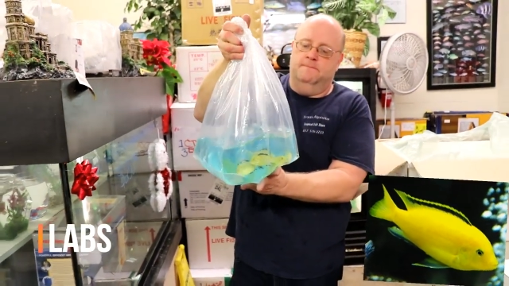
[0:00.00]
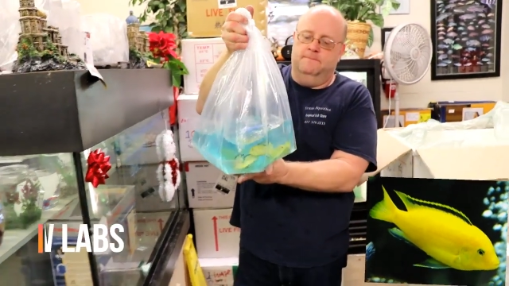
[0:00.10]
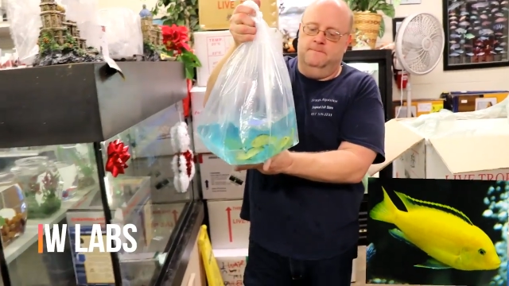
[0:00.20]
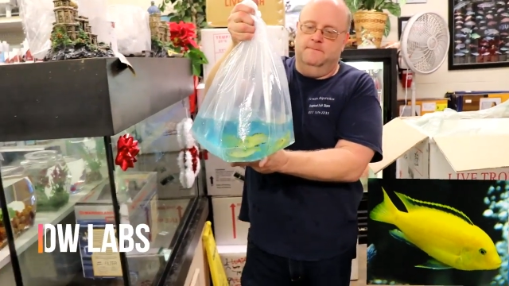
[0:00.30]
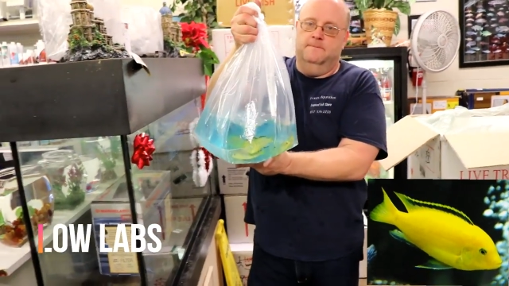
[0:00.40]
Are
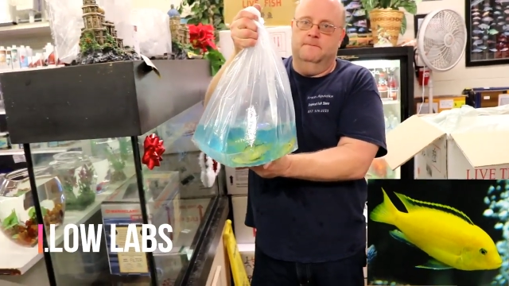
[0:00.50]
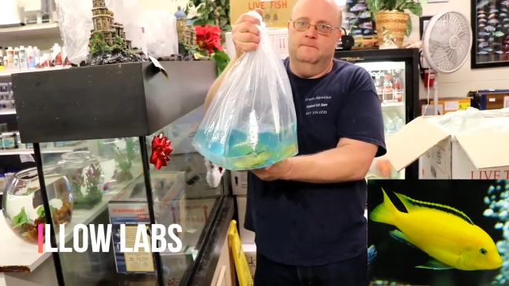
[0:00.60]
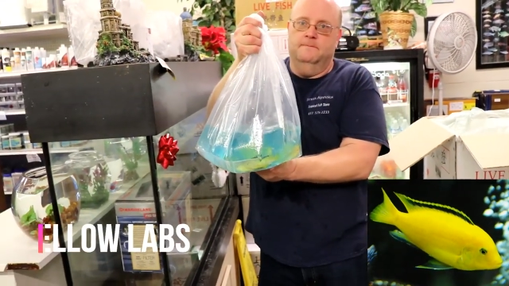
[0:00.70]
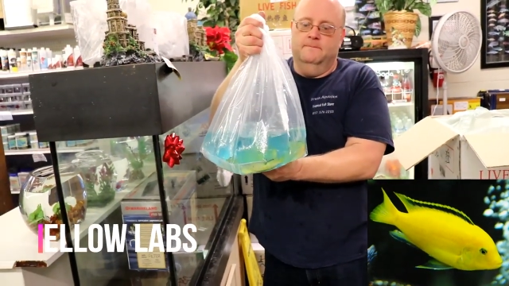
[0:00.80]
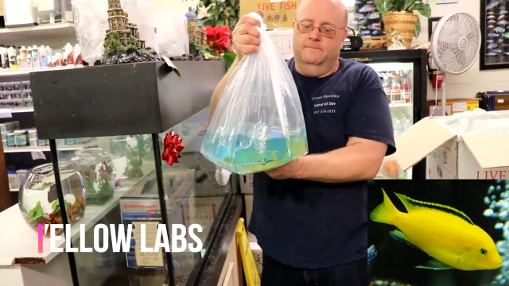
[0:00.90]
those all
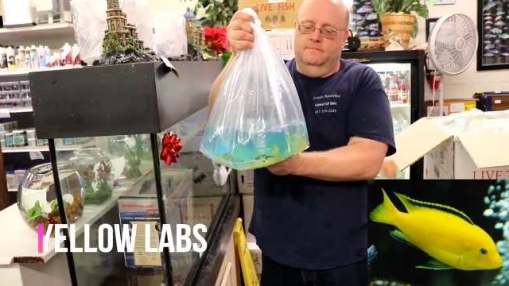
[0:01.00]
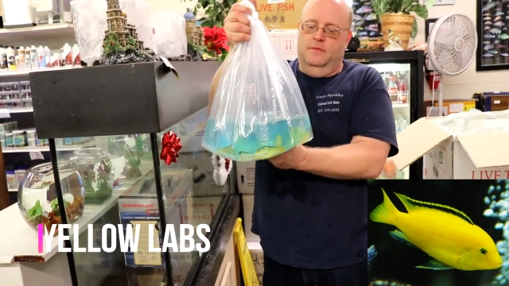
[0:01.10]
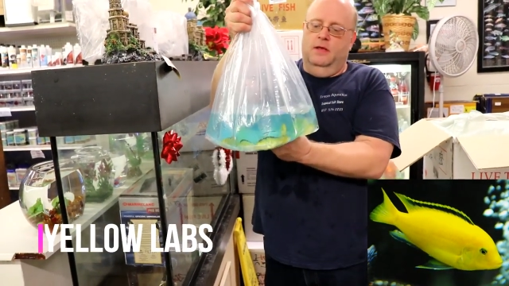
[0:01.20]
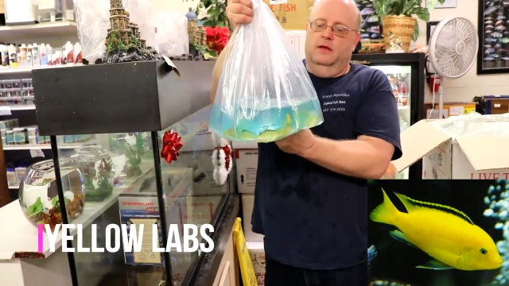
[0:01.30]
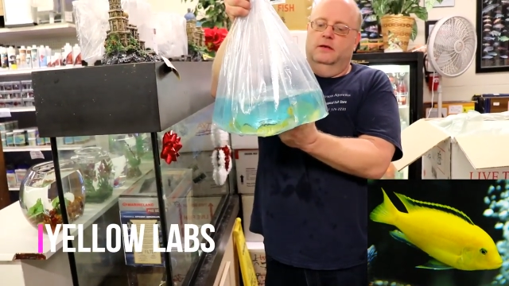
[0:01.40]
males?
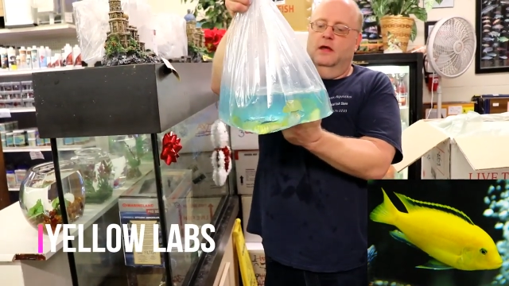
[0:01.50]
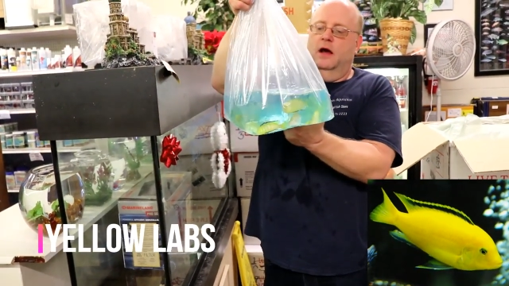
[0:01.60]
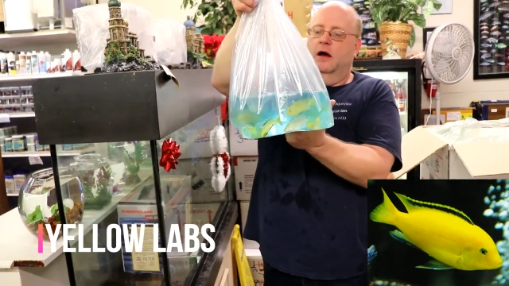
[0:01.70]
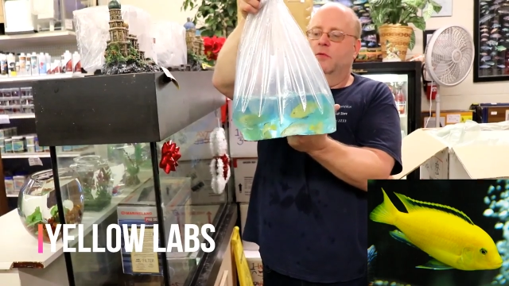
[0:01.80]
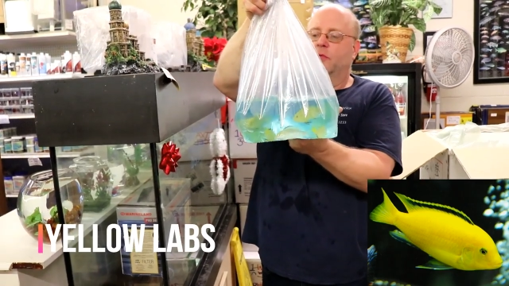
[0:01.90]

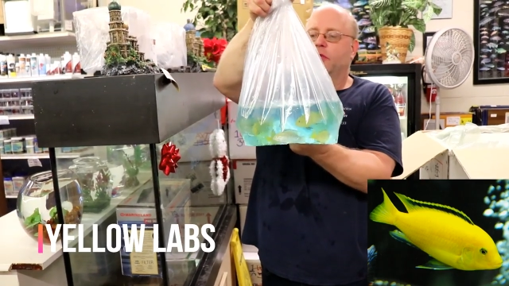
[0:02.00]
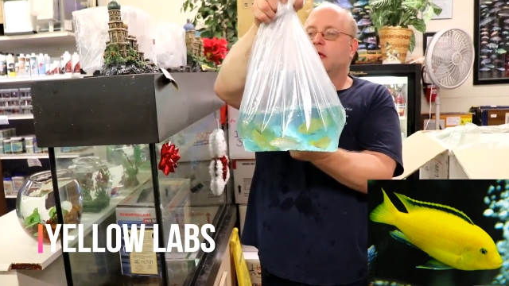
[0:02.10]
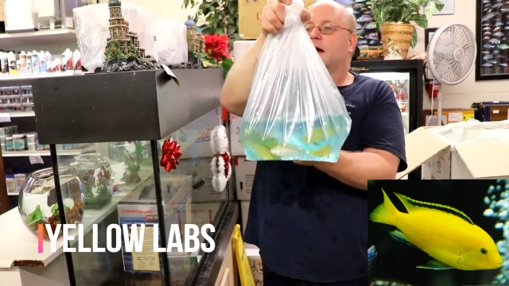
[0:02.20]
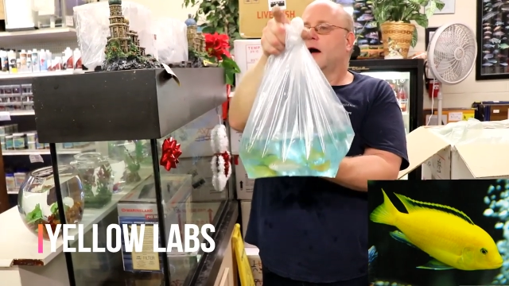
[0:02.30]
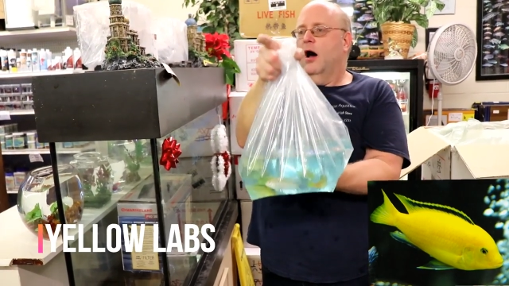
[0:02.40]
No,
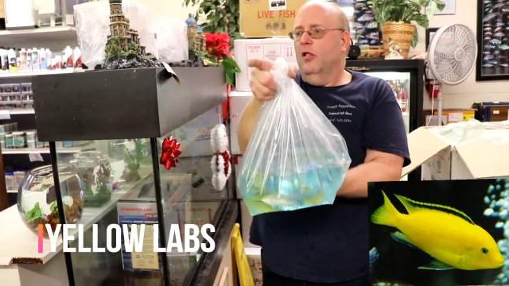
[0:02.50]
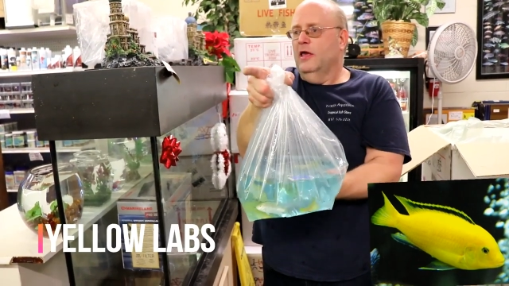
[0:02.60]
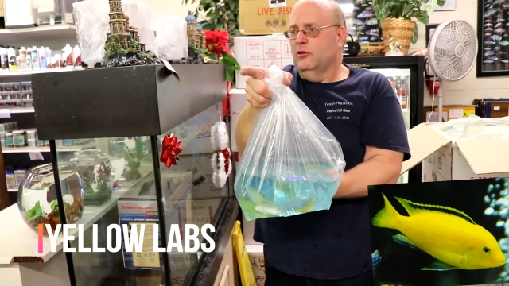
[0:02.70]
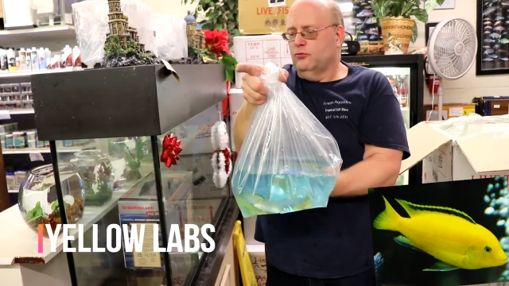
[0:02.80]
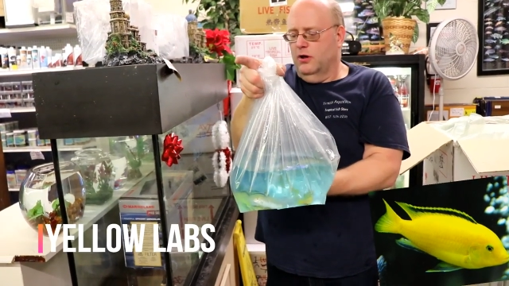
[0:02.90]
the uh,
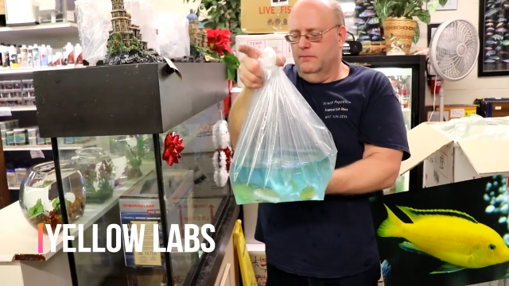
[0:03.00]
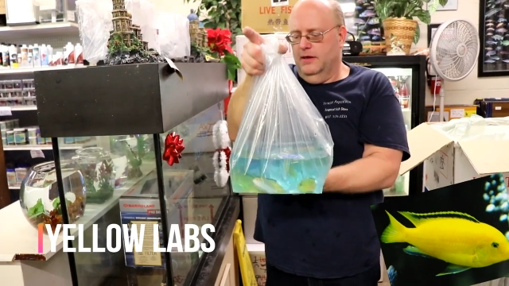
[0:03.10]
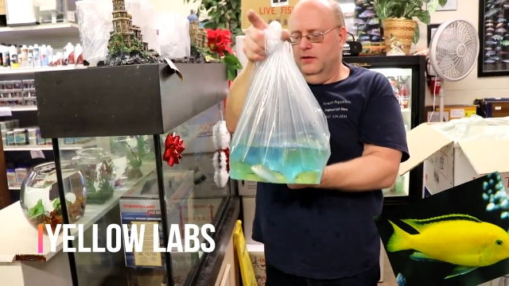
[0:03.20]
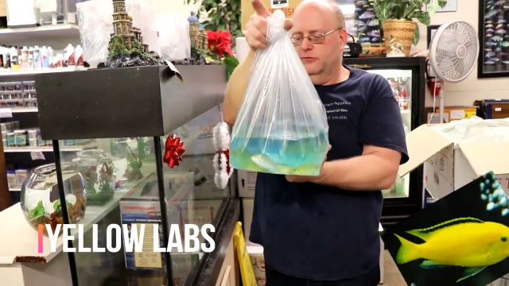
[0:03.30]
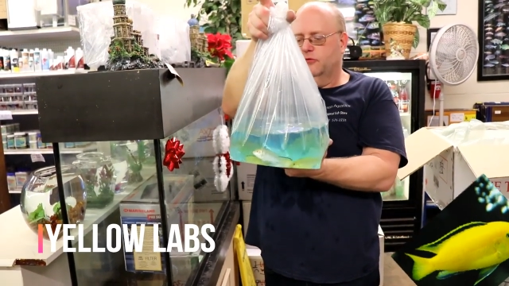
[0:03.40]
Ahlis are all
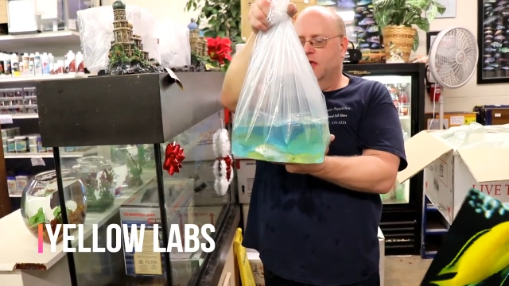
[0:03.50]
males.